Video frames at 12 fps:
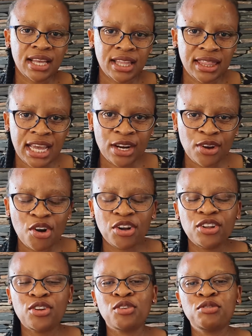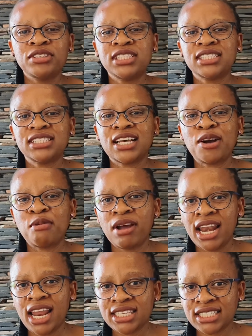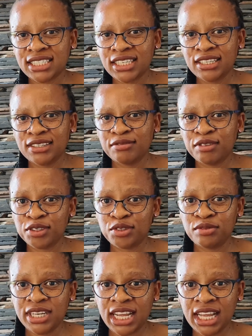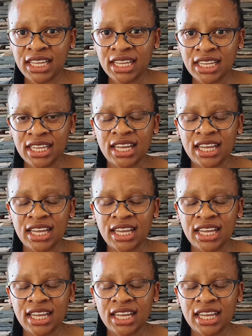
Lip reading: That concludes our lesson for today.